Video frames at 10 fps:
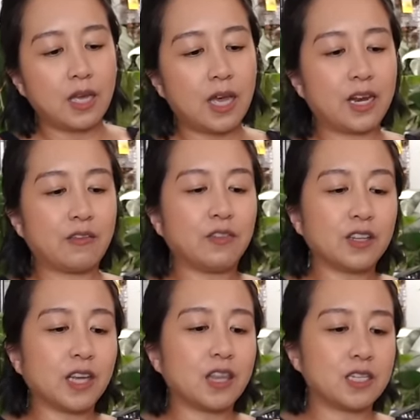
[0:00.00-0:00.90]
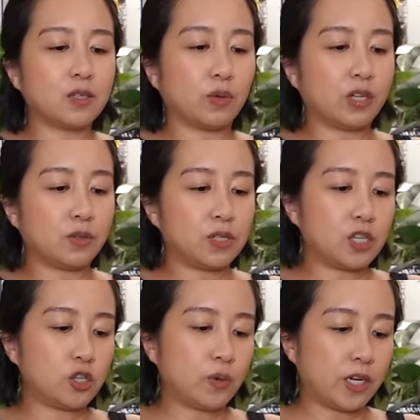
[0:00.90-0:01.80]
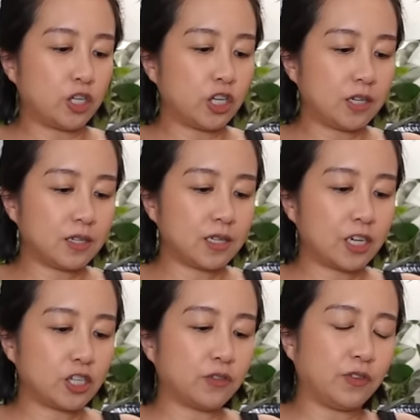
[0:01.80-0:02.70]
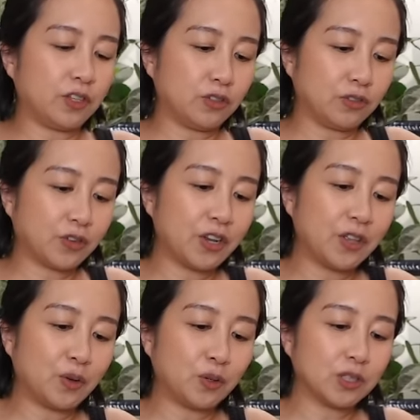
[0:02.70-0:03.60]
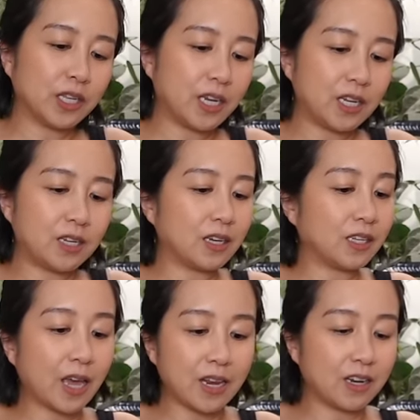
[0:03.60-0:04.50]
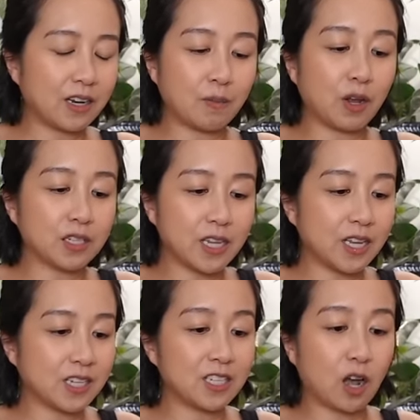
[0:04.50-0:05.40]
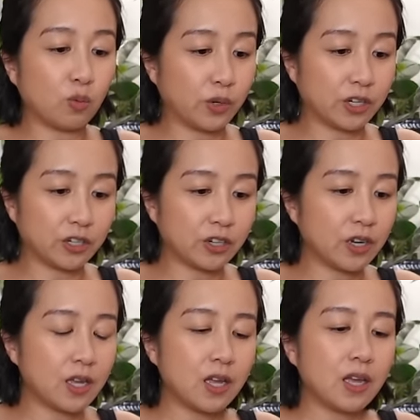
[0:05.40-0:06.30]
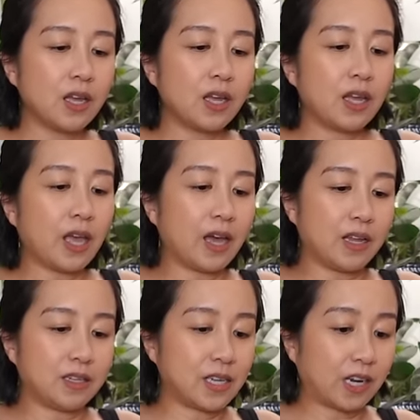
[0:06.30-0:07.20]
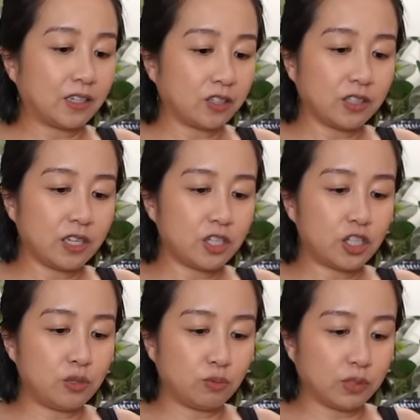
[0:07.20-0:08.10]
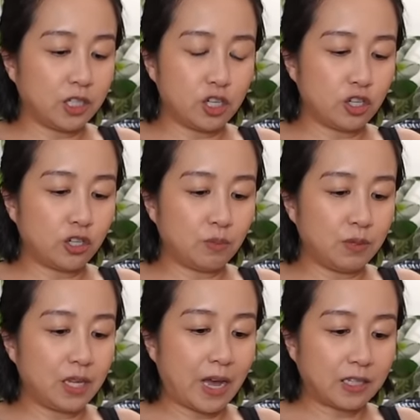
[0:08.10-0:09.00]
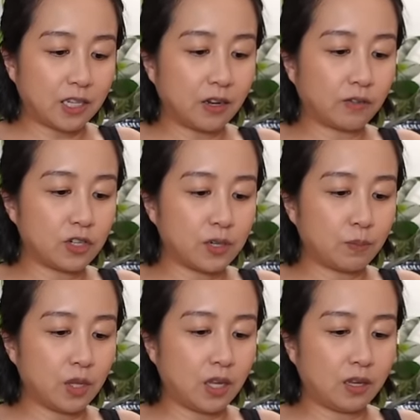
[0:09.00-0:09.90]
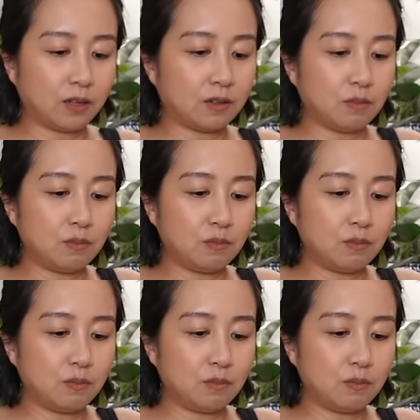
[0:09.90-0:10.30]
And I feel like this is one of those situations. I just feel for the old lady. Again, I'm not saying it's not weird. And technically, she really shouldn't be asking for something